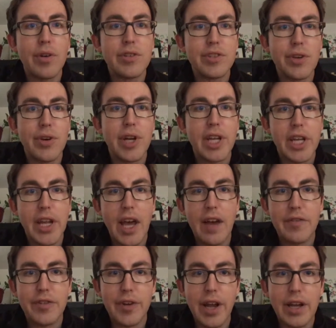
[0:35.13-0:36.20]
during, and
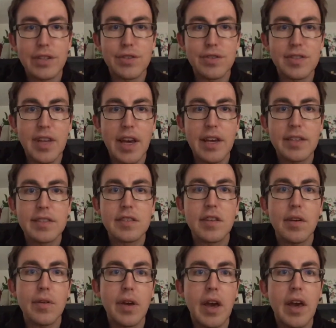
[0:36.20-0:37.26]
after exercise,
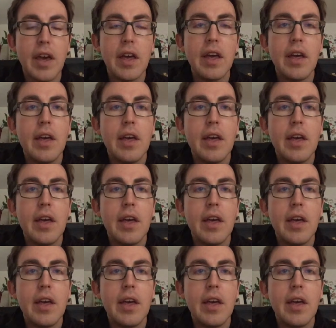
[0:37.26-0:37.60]
okay?